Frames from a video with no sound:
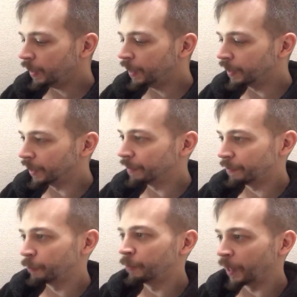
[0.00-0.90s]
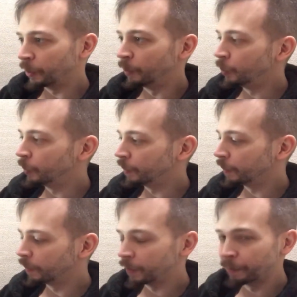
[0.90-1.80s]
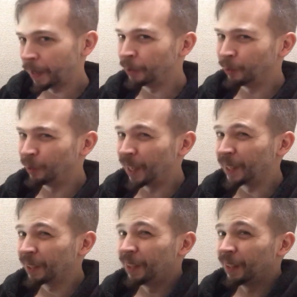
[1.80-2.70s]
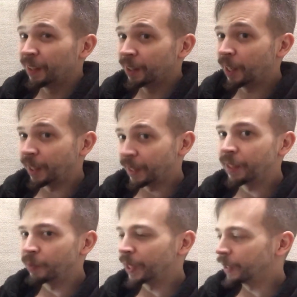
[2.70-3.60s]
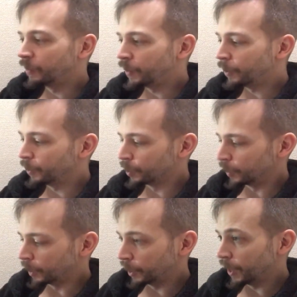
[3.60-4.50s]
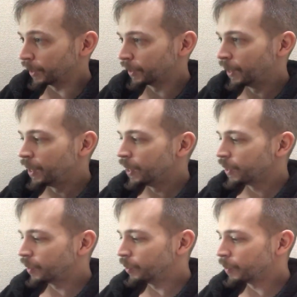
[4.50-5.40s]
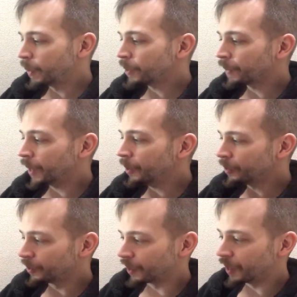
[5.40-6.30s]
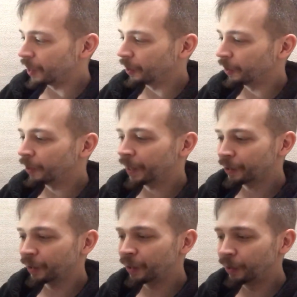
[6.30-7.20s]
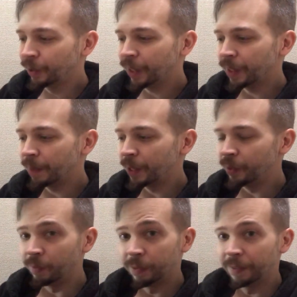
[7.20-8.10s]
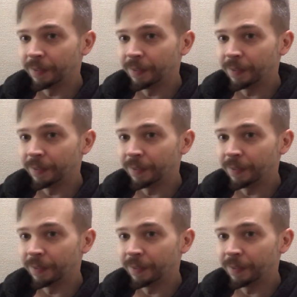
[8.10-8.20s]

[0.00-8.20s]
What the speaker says: in the final the final like cut that we originally got. So there's a bunch of characters in here, and you'll look at them and you'll